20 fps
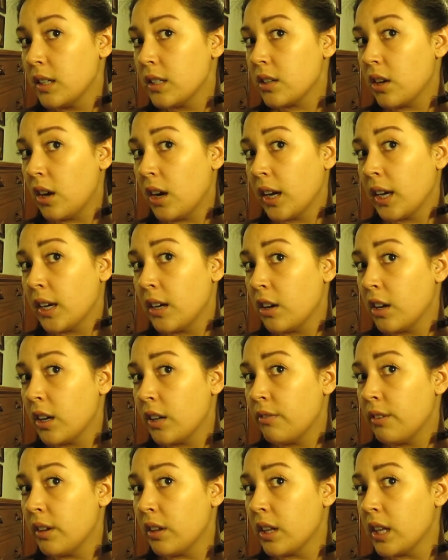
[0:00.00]
I can already
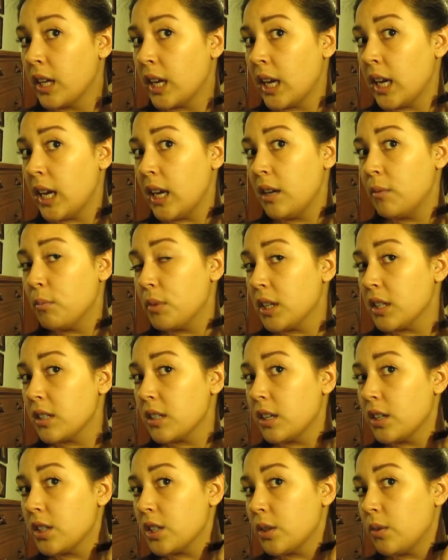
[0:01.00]
feel the heat, but it's
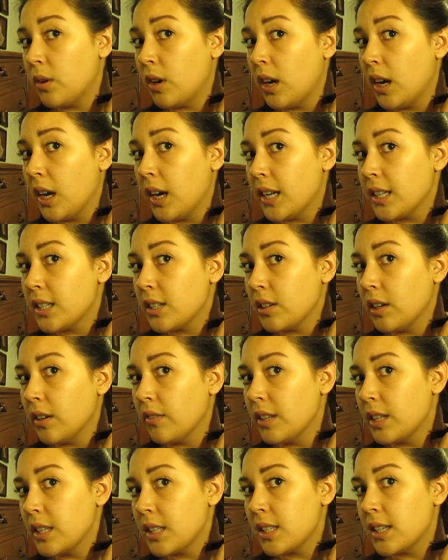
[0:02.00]
not too hot. I still have
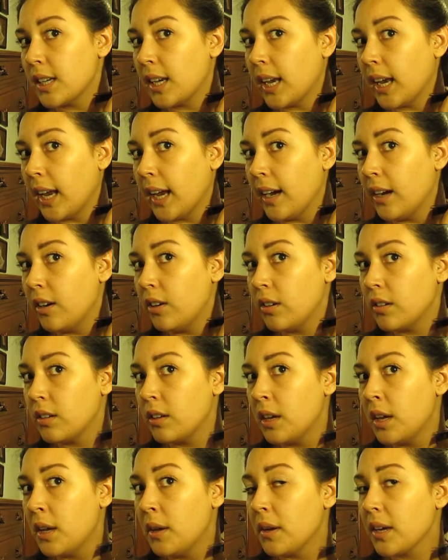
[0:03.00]
this sticking out
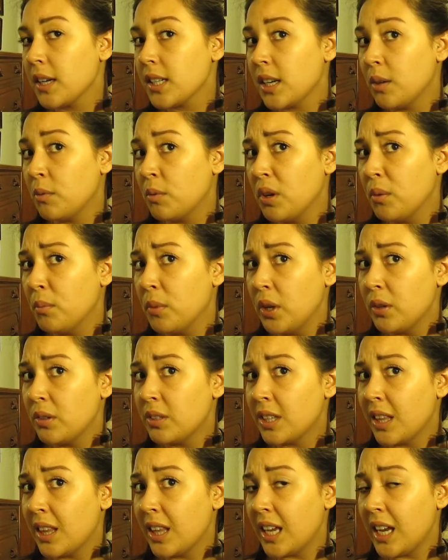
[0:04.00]
because I want
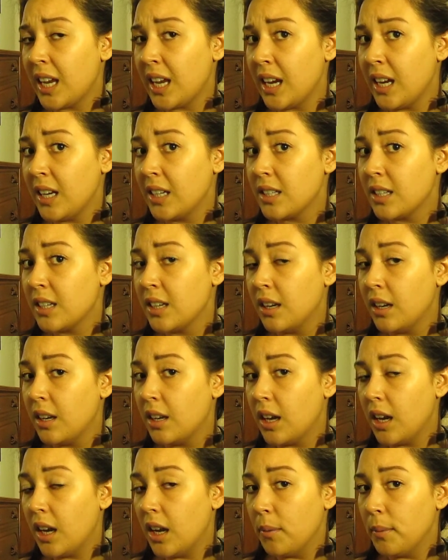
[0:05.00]
most of the heat
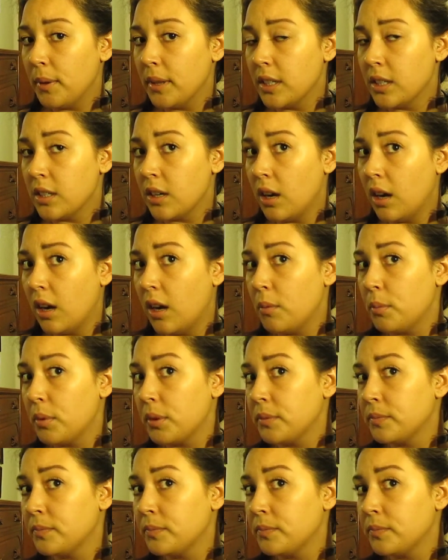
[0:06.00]
up at the top.